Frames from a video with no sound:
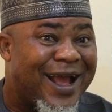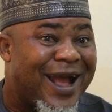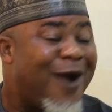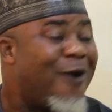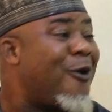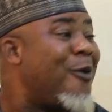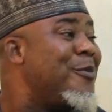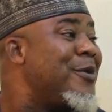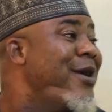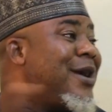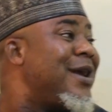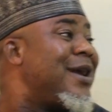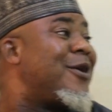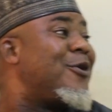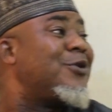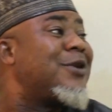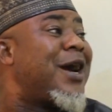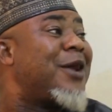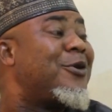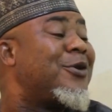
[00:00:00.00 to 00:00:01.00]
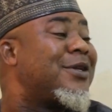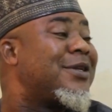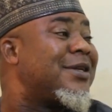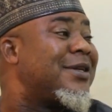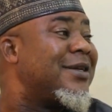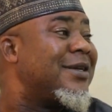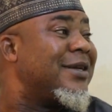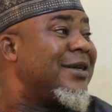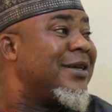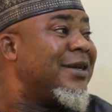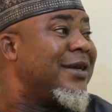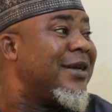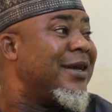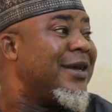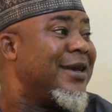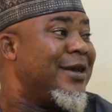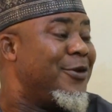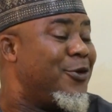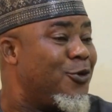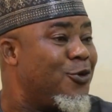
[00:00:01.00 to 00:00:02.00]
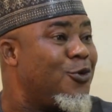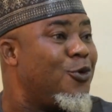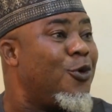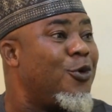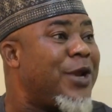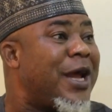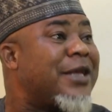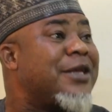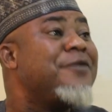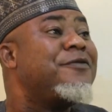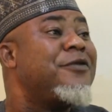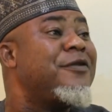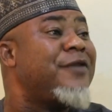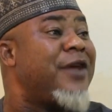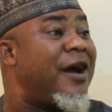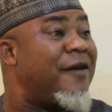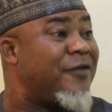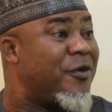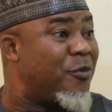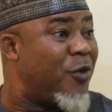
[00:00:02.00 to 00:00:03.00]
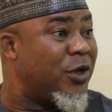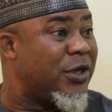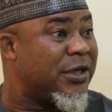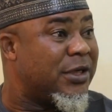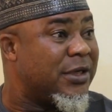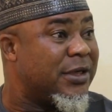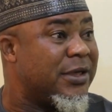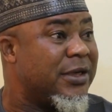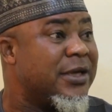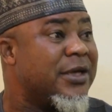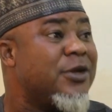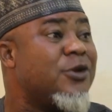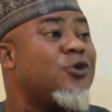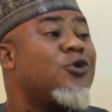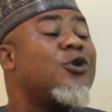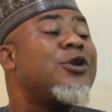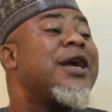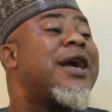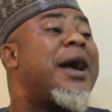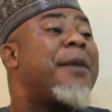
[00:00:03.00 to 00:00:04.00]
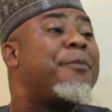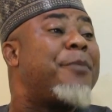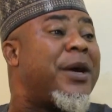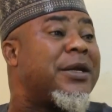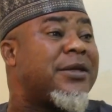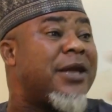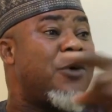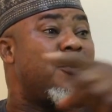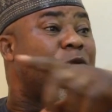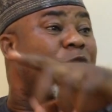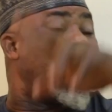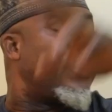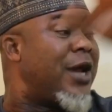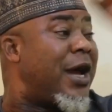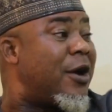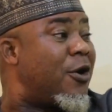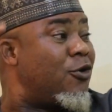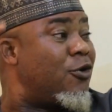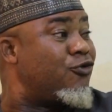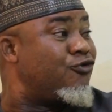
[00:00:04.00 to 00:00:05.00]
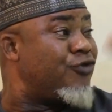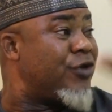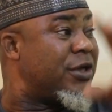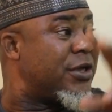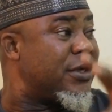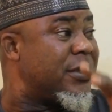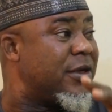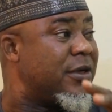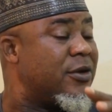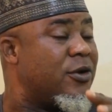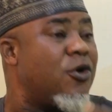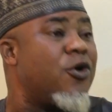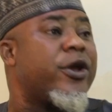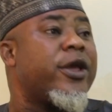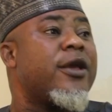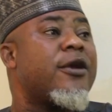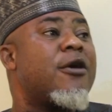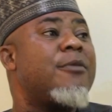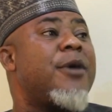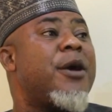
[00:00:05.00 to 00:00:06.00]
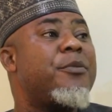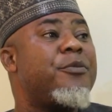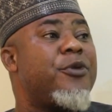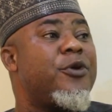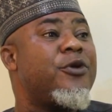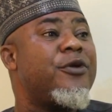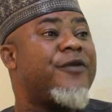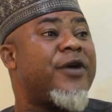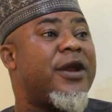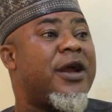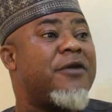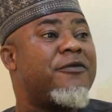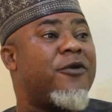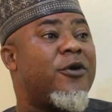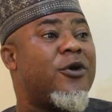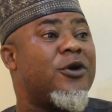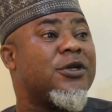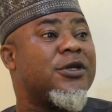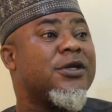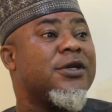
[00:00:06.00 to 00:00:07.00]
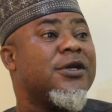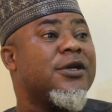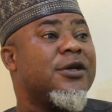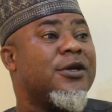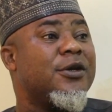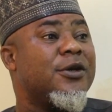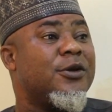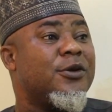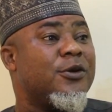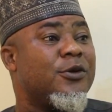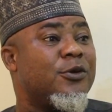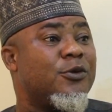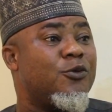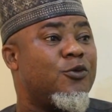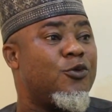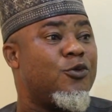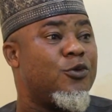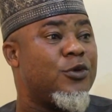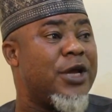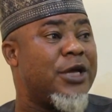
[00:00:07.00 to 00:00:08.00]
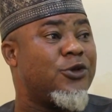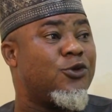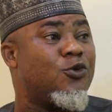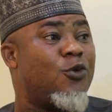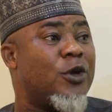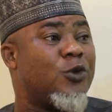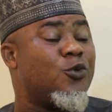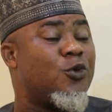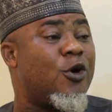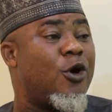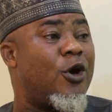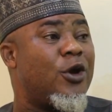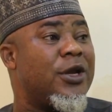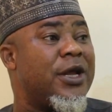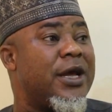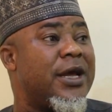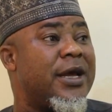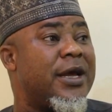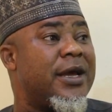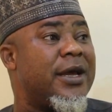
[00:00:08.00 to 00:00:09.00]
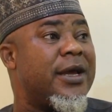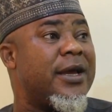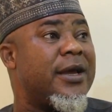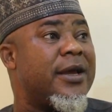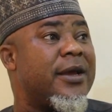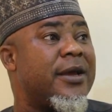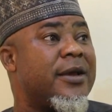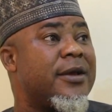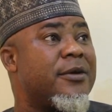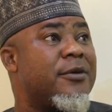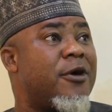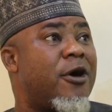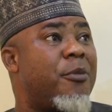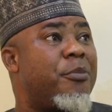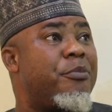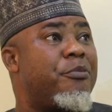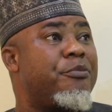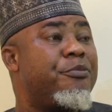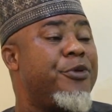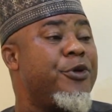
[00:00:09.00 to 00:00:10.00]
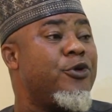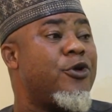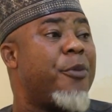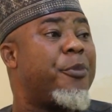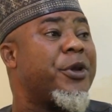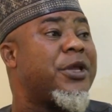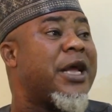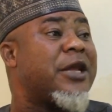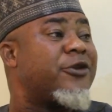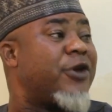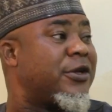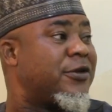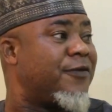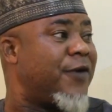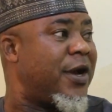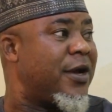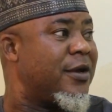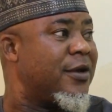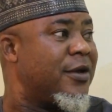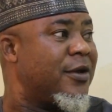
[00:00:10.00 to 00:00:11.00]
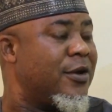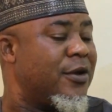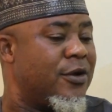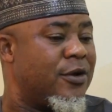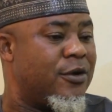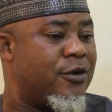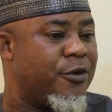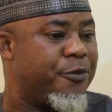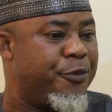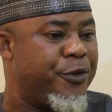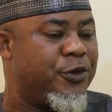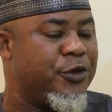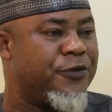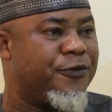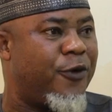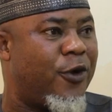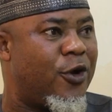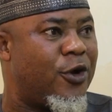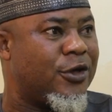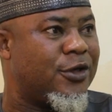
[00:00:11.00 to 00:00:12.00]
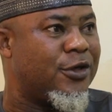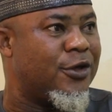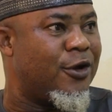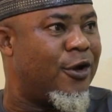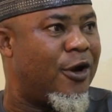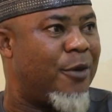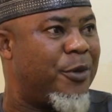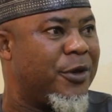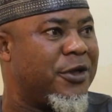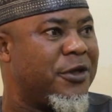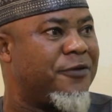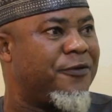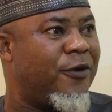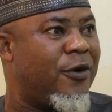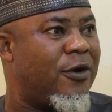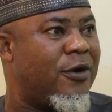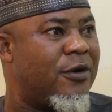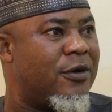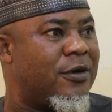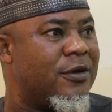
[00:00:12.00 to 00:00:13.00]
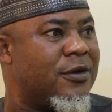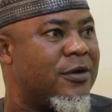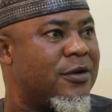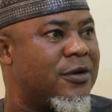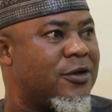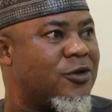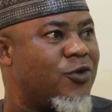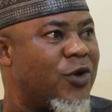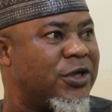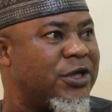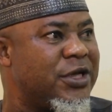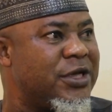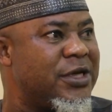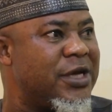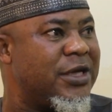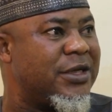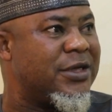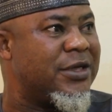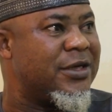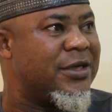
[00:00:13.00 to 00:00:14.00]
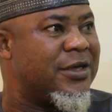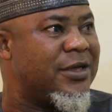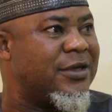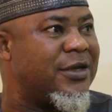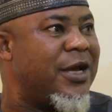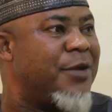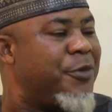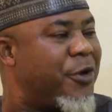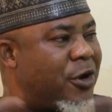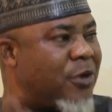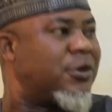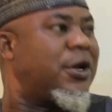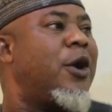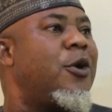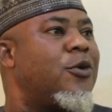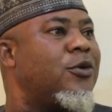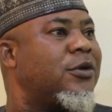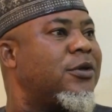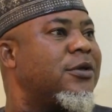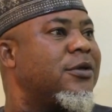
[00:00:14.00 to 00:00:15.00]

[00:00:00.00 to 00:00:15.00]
How come a country cannot? Do you know that even if they have the money, do you know they can partner with other countries? Okay, come and build a refinery for us. Let's do what we call build, operate, and transfer. Build it for us, operate it for 20 years, then it becomes our own.